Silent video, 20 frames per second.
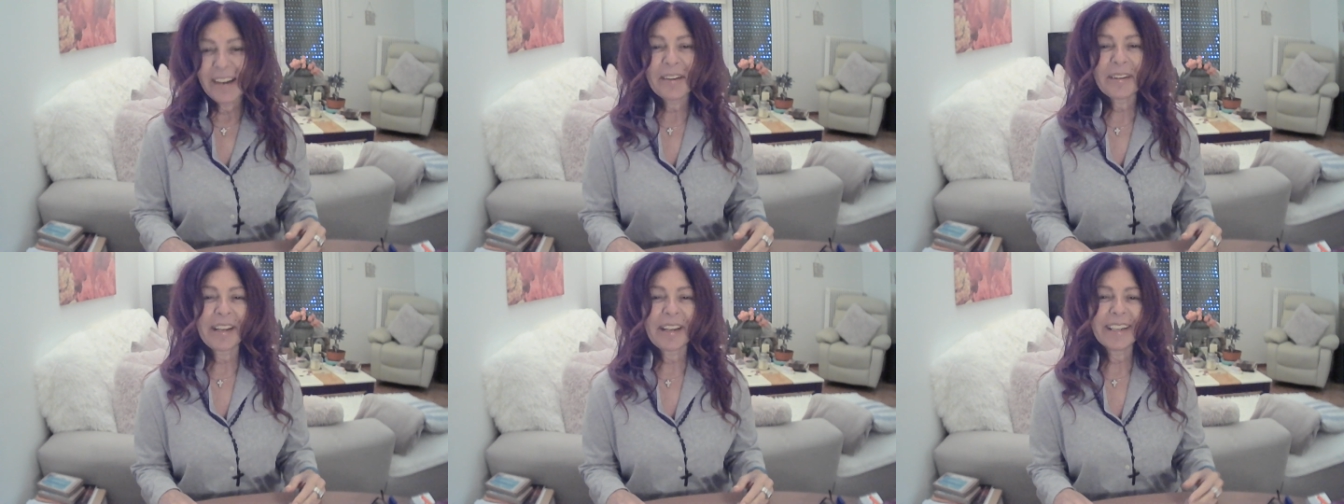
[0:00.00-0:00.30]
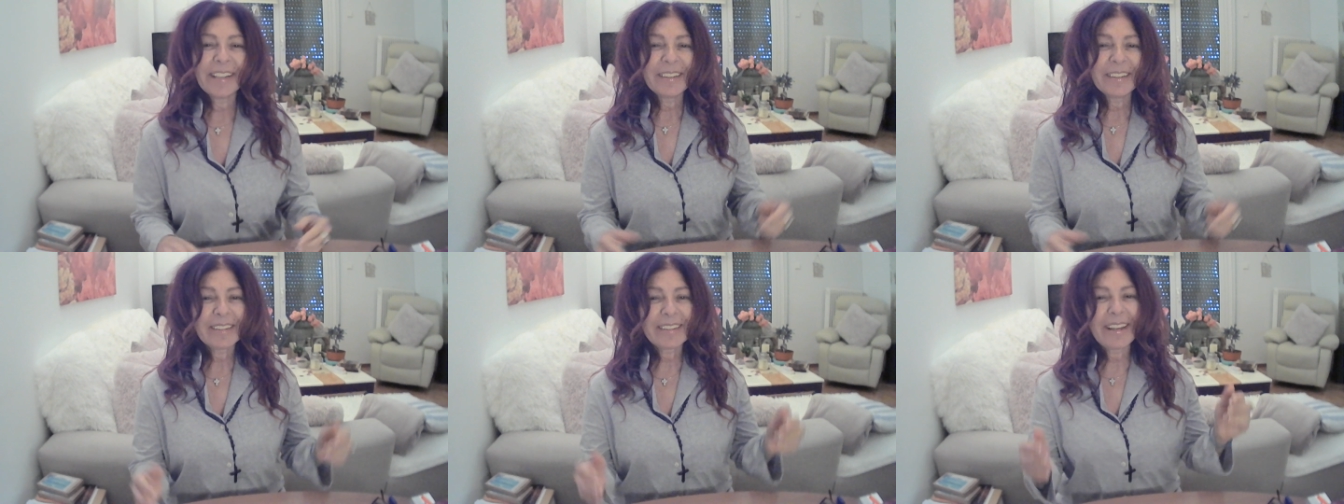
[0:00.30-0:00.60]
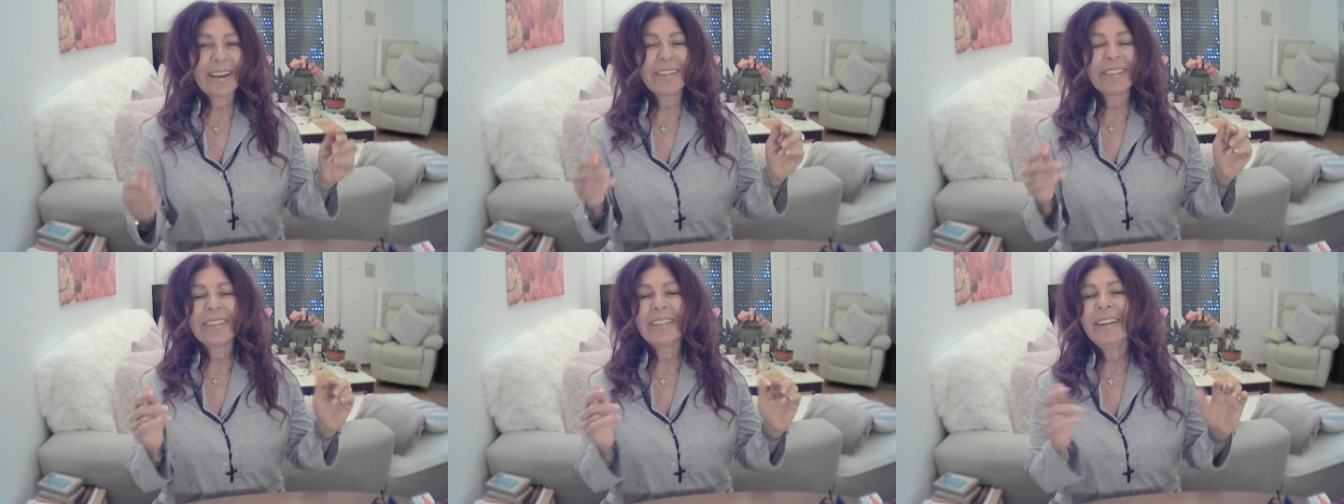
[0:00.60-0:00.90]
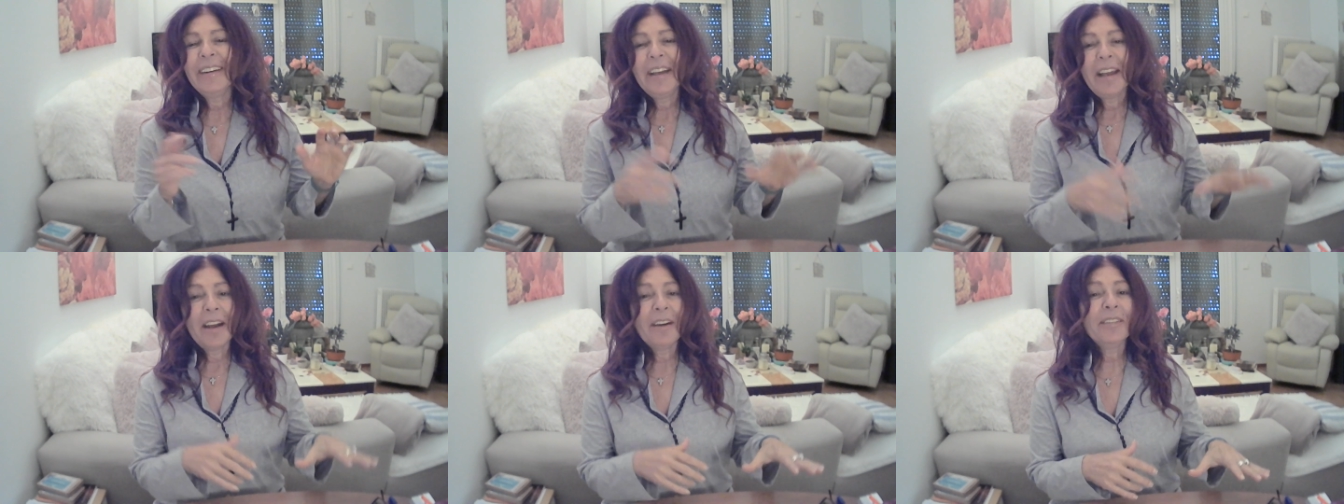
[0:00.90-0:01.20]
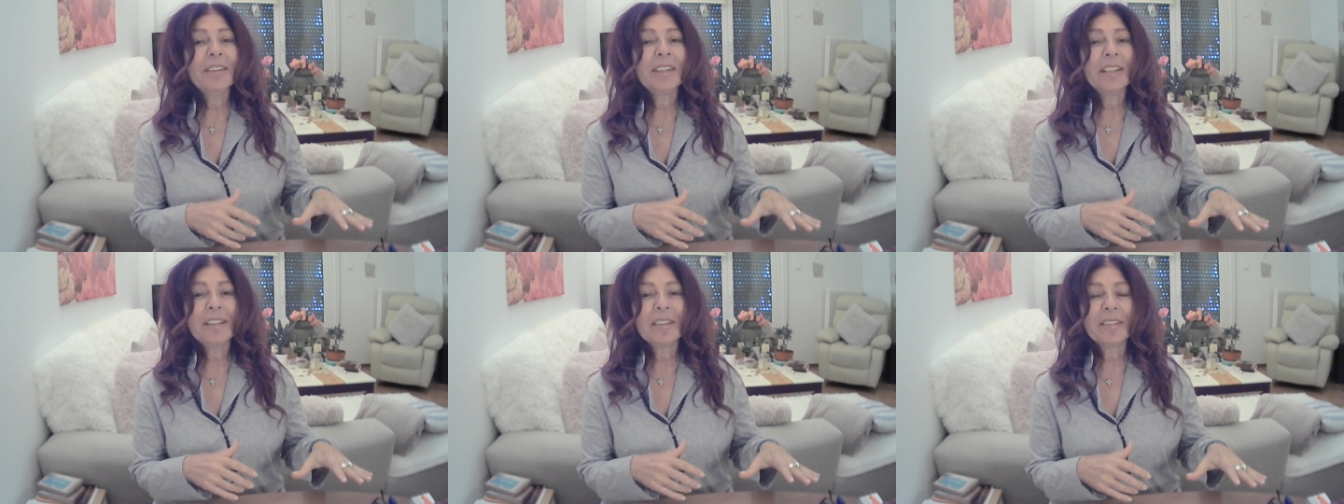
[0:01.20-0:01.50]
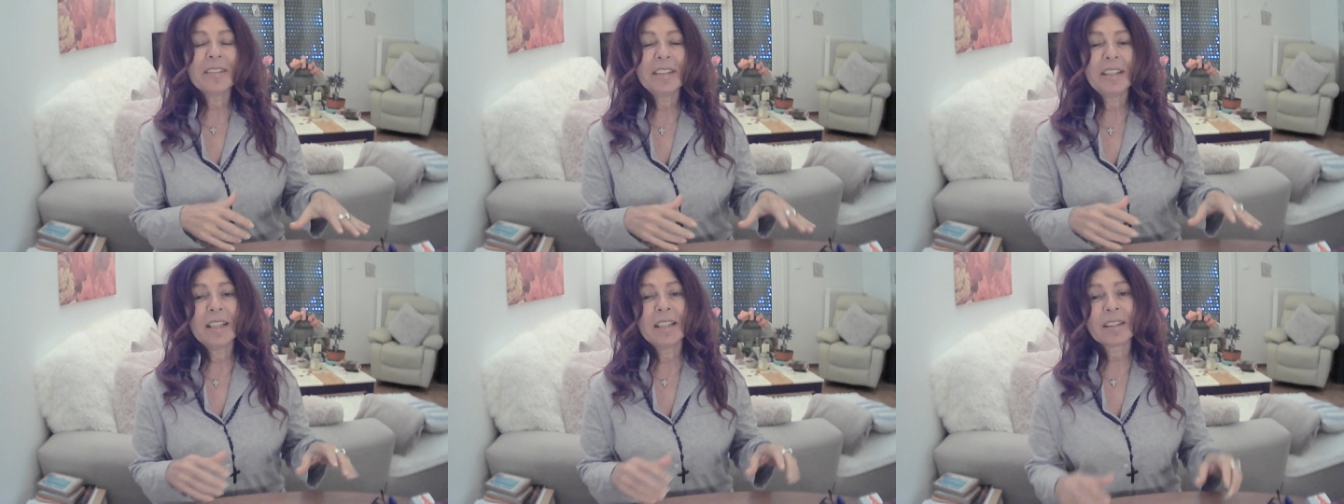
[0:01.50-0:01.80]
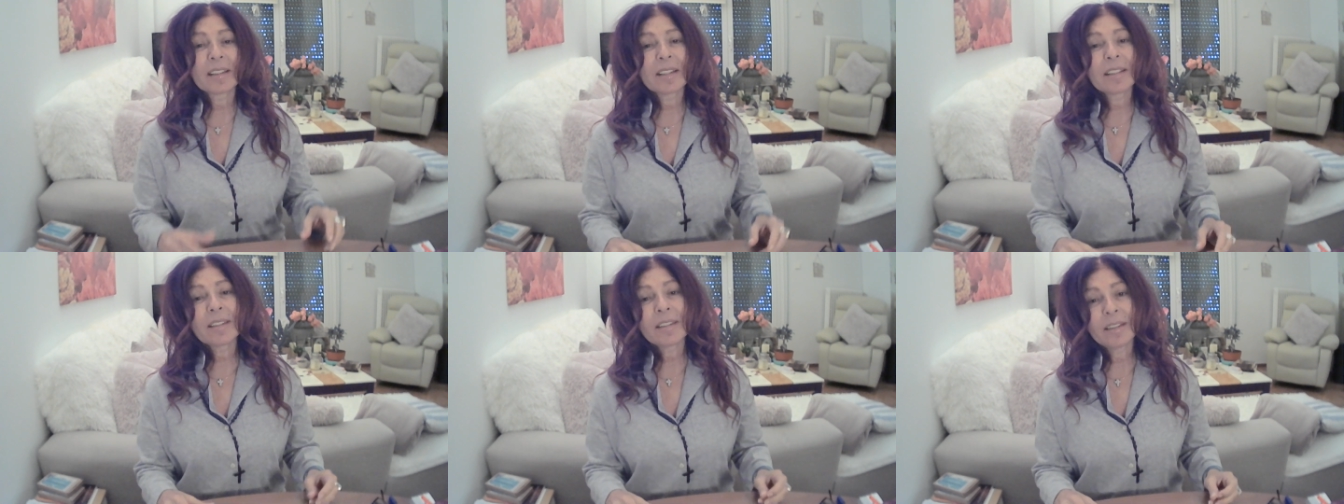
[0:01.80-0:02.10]
Okay, so everything that you
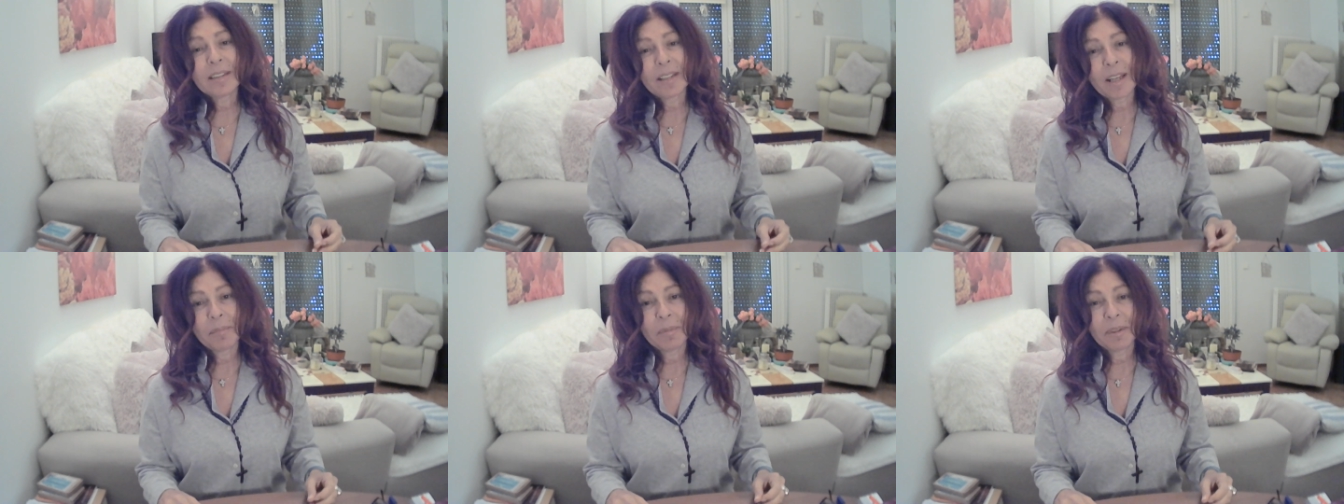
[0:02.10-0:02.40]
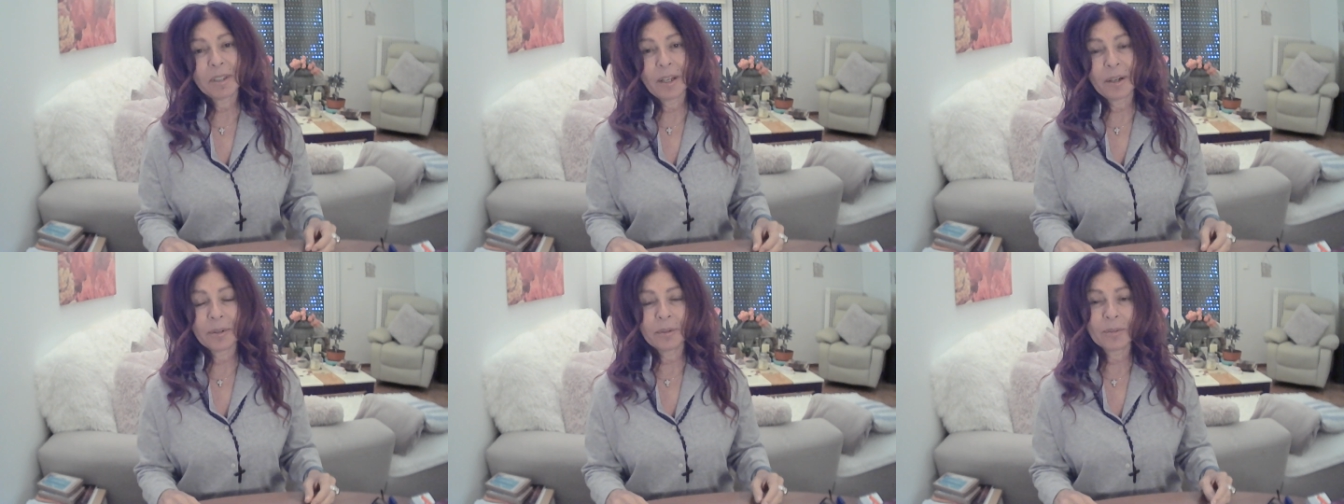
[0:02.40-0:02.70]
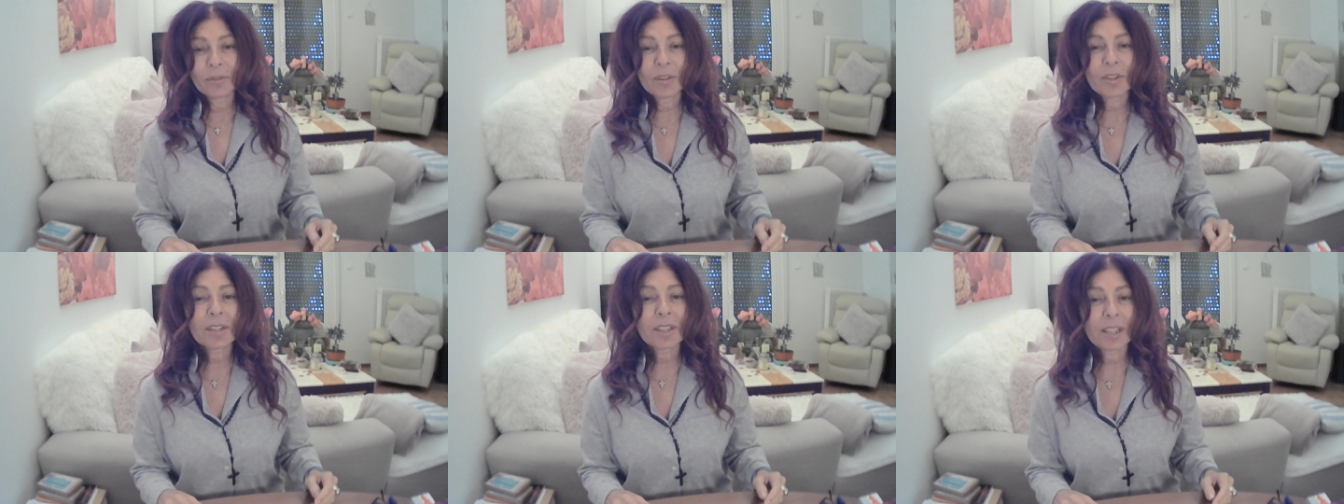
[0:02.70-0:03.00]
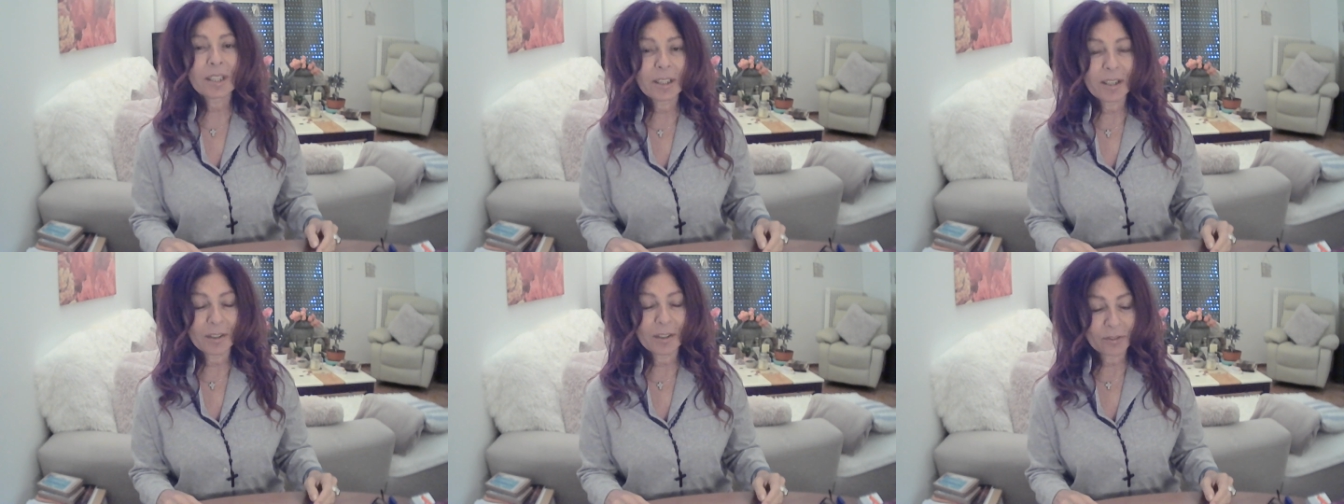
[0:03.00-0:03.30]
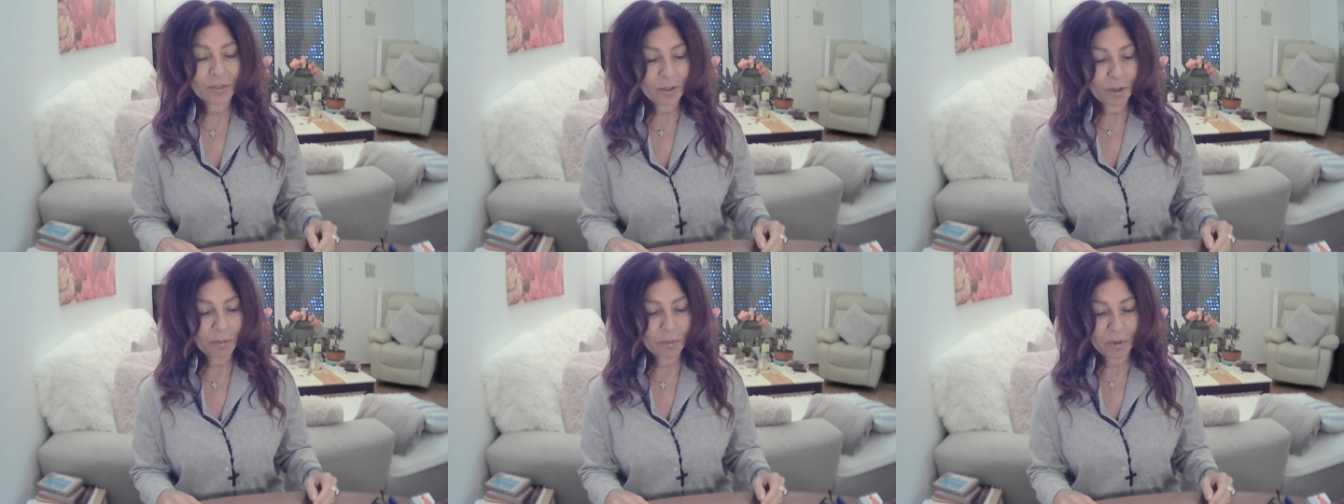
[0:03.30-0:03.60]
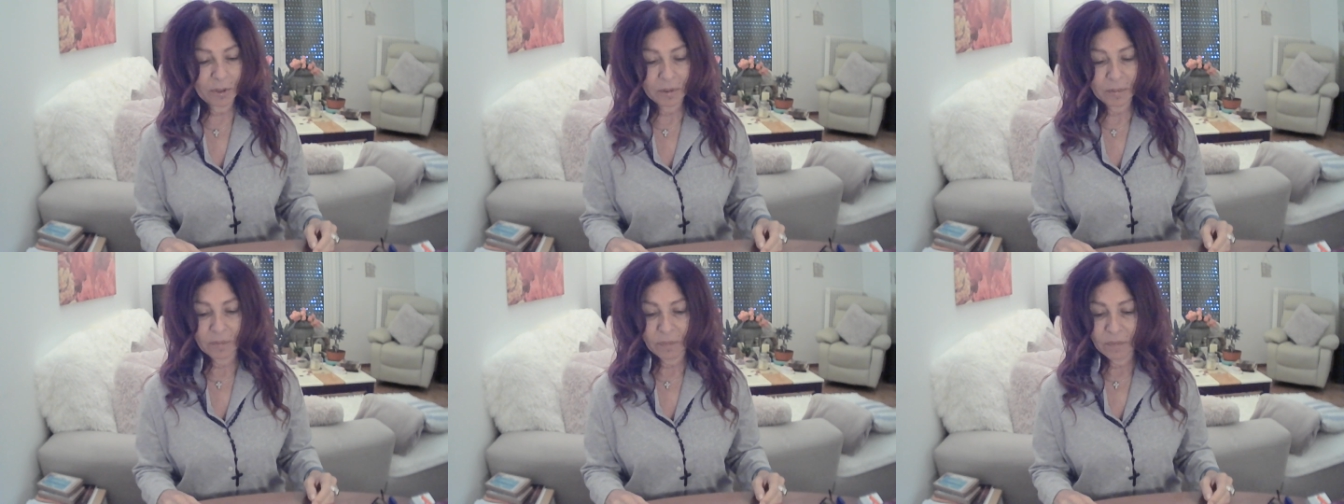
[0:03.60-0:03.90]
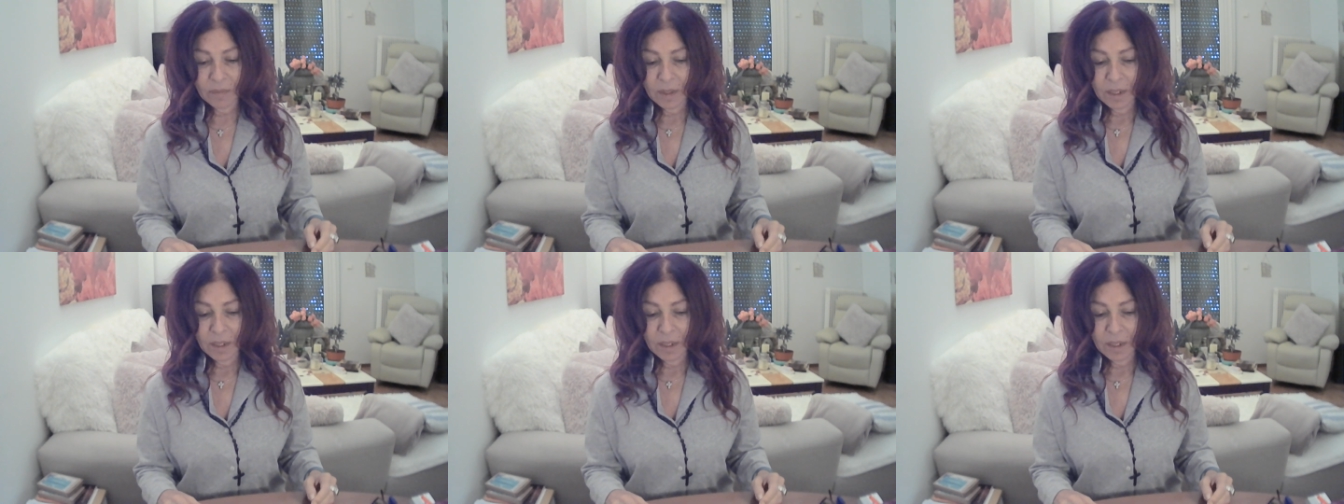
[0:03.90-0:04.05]
need is listed down below. Just click on show more.